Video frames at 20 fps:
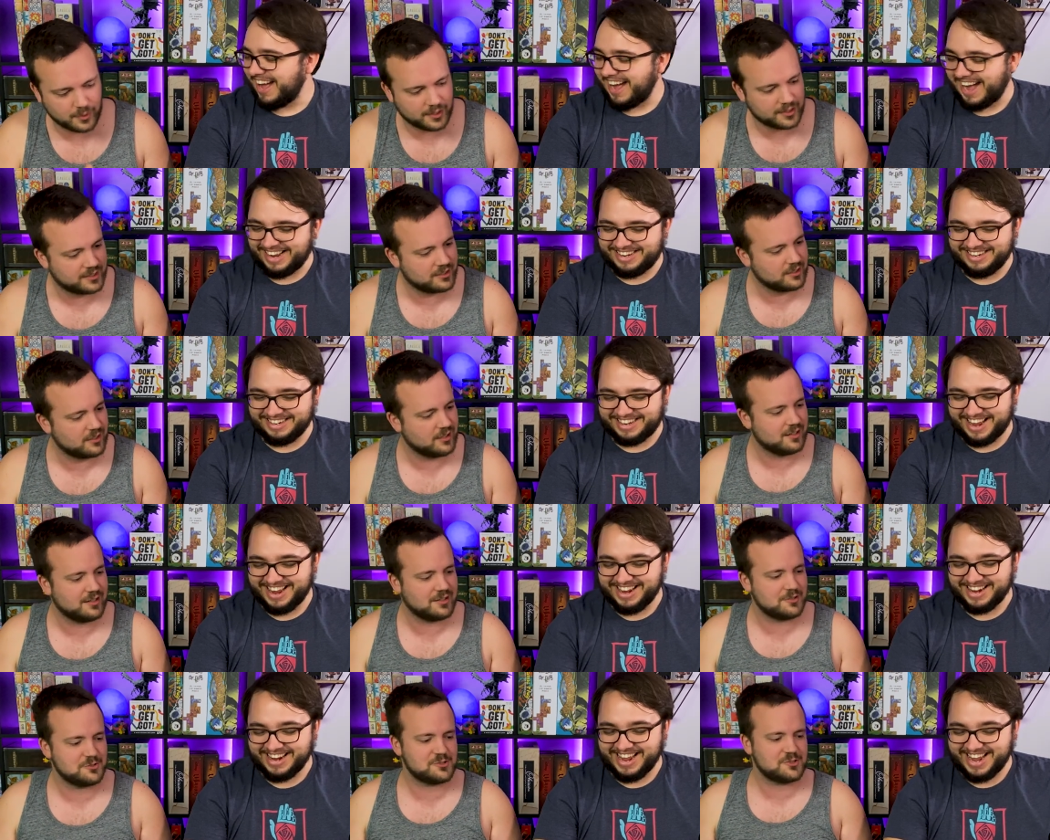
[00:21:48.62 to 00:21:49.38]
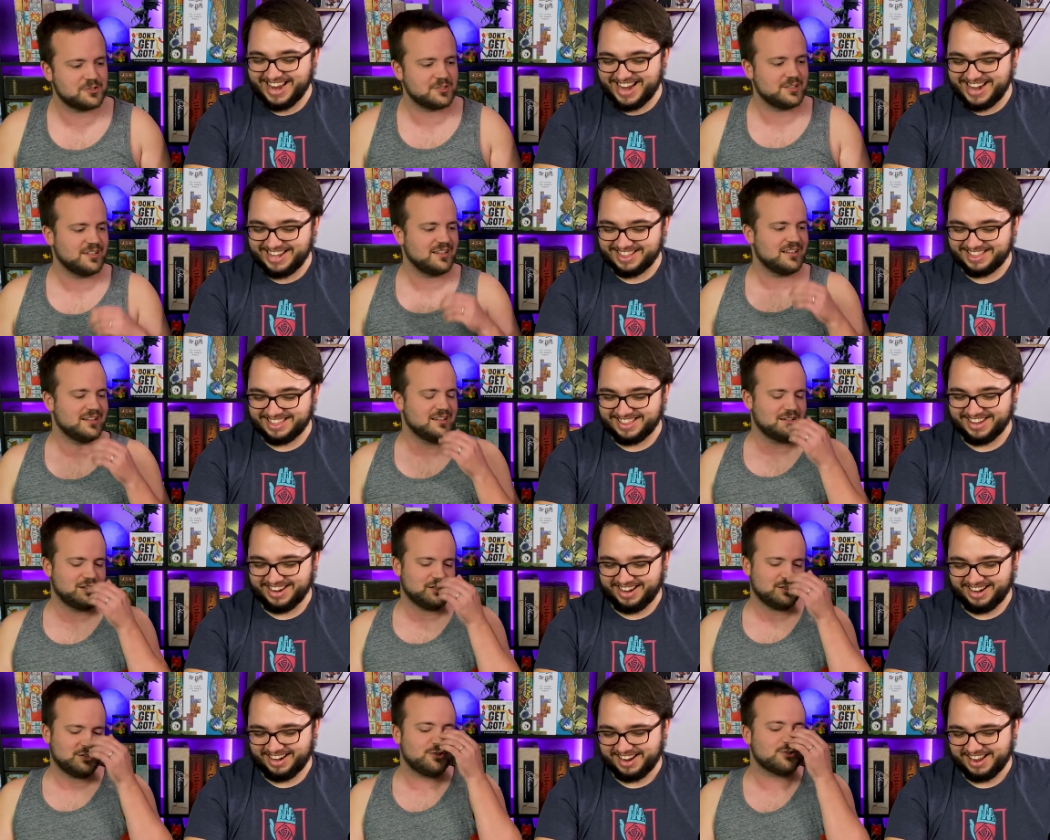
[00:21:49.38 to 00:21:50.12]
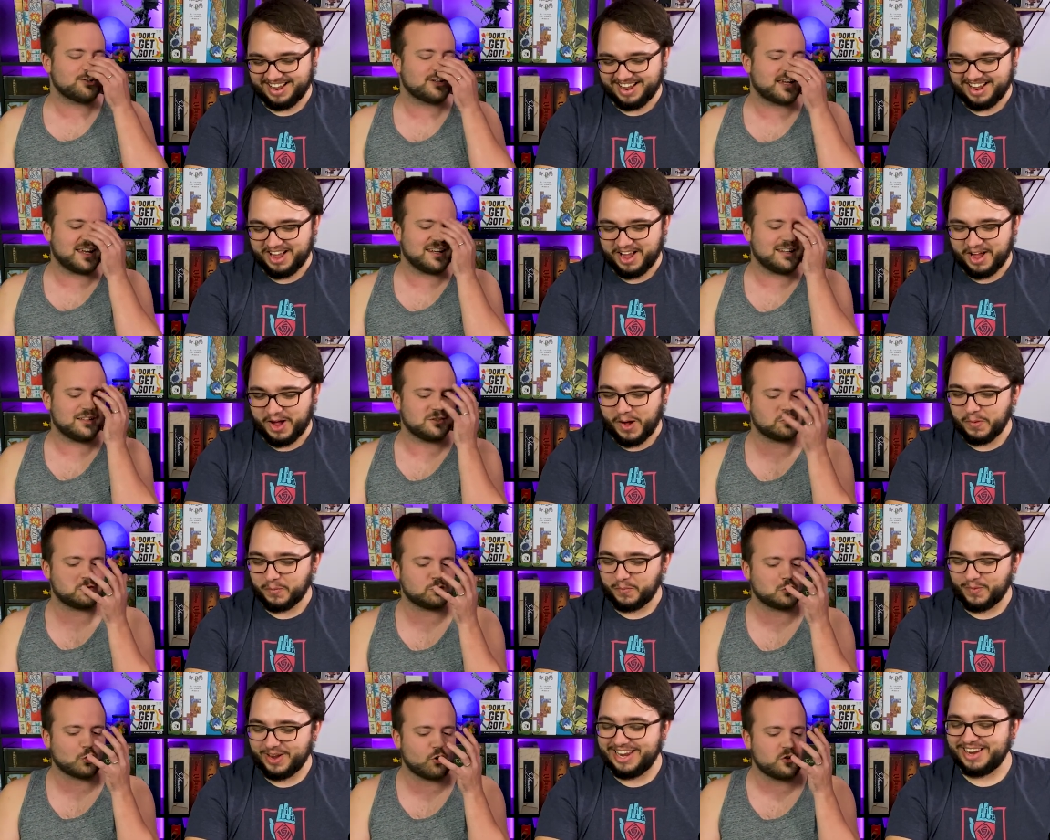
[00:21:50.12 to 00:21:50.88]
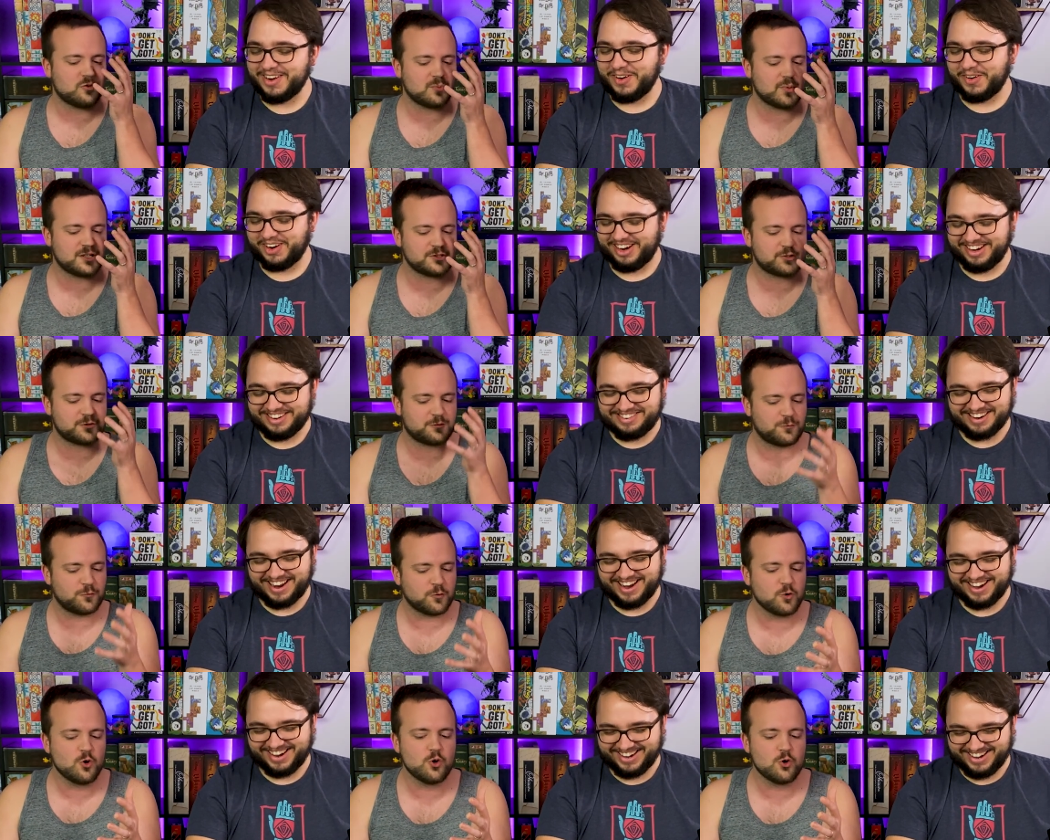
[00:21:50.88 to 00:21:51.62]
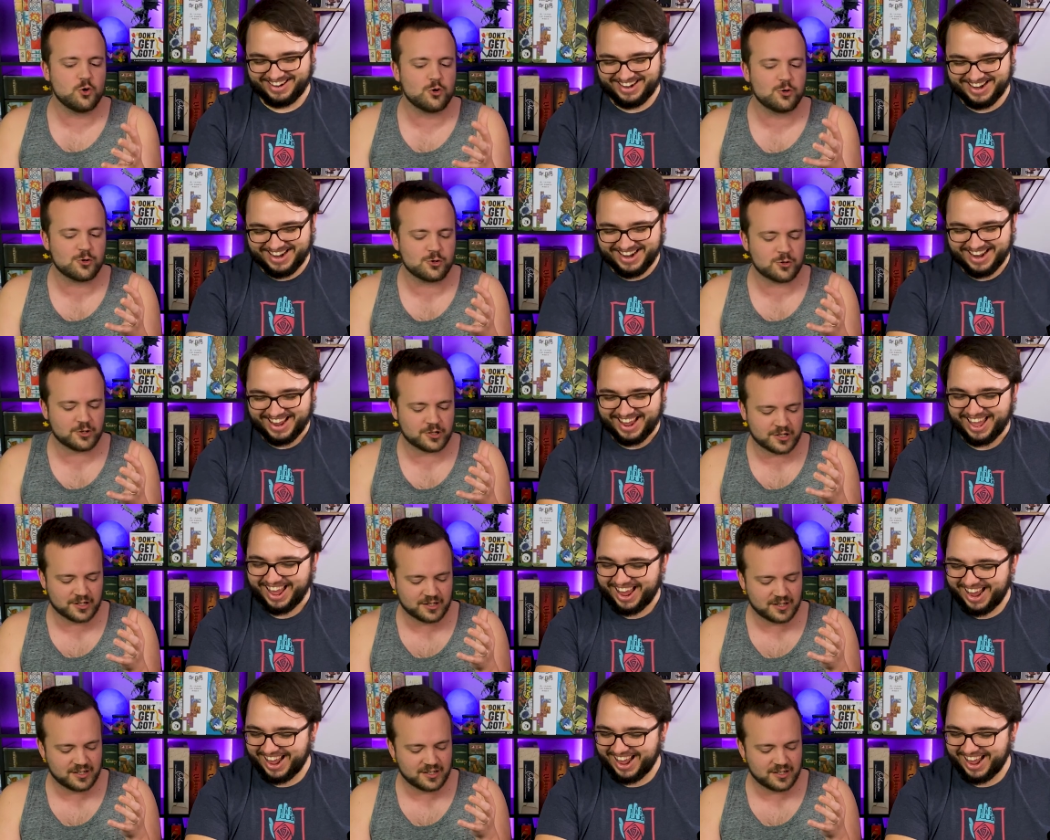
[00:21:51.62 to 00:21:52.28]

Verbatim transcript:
Speaker 1: I can gosh. gain anything. You're gaining a so wheat or a cherry food.